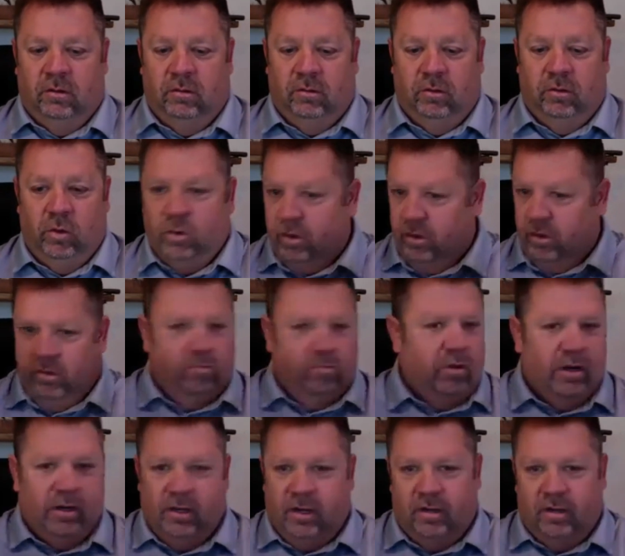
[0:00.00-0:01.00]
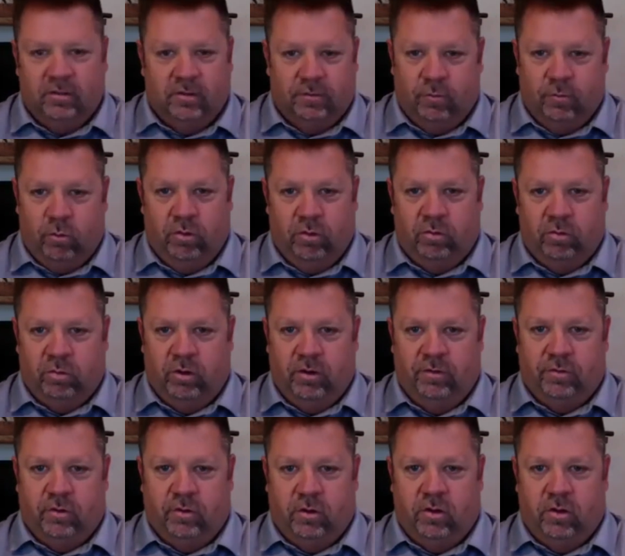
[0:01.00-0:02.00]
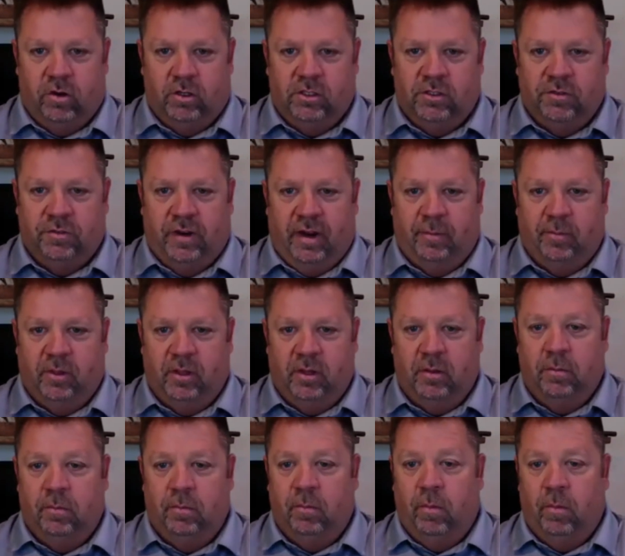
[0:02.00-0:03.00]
you could rent it as a 4-3 for a large family.